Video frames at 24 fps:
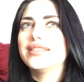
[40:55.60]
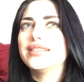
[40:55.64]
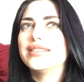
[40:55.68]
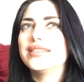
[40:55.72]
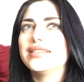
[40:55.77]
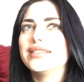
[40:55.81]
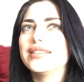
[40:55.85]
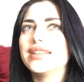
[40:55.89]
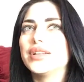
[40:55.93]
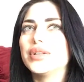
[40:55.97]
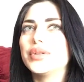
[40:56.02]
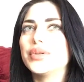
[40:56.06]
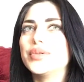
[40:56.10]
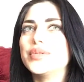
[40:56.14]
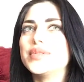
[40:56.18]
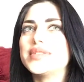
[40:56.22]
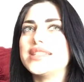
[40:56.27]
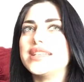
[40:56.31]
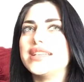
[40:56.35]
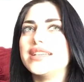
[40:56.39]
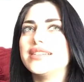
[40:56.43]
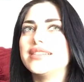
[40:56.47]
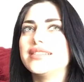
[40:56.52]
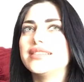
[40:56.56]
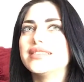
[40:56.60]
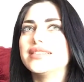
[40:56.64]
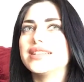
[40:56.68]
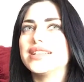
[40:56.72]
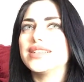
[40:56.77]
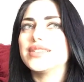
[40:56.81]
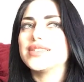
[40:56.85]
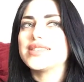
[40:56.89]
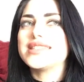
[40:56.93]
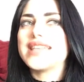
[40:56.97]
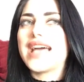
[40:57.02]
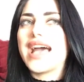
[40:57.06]
Lil Uzi,
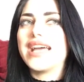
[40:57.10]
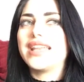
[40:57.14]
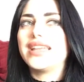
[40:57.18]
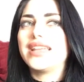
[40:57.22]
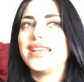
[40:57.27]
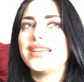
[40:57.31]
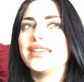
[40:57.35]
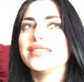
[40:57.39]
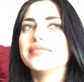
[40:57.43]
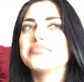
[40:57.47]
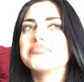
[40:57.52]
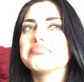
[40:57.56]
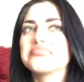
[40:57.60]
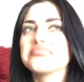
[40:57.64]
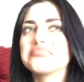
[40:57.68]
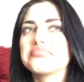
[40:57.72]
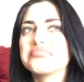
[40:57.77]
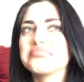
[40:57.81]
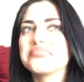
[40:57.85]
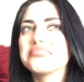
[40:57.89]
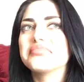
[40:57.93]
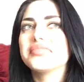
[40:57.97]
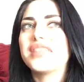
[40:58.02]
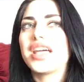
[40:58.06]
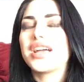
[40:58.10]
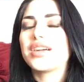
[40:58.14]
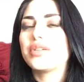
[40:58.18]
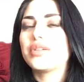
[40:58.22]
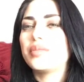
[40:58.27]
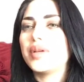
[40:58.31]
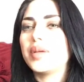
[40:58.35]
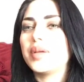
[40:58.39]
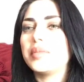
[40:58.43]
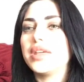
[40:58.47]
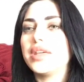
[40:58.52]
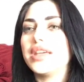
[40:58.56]
Lil Sadie. That could
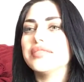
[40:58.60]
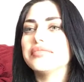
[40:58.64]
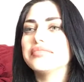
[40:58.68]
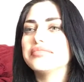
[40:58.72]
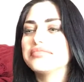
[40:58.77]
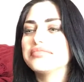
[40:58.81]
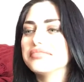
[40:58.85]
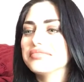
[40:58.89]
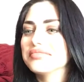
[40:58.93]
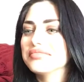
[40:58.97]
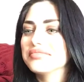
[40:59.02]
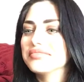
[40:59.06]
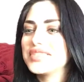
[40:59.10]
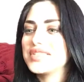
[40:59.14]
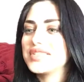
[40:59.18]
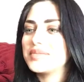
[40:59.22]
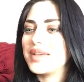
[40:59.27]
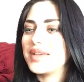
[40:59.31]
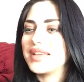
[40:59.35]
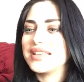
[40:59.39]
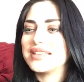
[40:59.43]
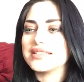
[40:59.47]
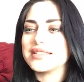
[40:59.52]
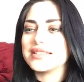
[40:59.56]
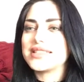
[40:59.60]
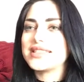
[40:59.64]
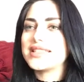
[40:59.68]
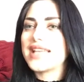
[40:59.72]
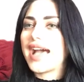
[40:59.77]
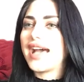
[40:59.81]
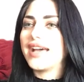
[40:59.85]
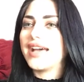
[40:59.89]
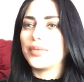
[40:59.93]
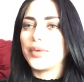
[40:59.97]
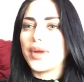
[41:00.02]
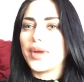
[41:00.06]
be me. Just making
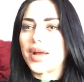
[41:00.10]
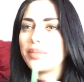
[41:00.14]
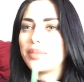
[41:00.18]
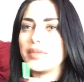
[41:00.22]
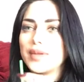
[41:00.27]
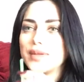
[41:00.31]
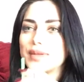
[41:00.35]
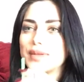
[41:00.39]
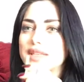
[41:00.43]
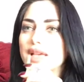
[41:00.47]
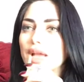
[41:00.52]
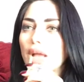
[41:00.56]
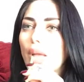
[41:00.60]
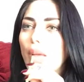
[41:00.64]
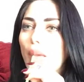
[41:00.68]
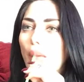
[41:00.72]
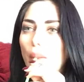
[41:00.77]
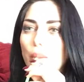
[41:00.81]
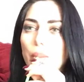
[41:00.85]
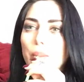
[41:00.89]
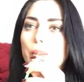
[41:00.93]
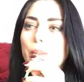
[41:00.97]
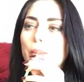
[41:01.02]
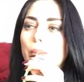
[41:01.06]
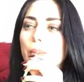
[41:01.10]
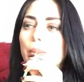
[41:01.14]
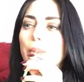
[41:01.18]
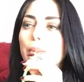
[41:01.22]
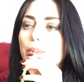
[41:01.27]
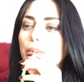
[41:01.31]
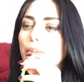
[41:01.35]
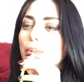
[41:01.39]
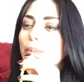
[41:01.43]
sad rap music. Mm-hmm.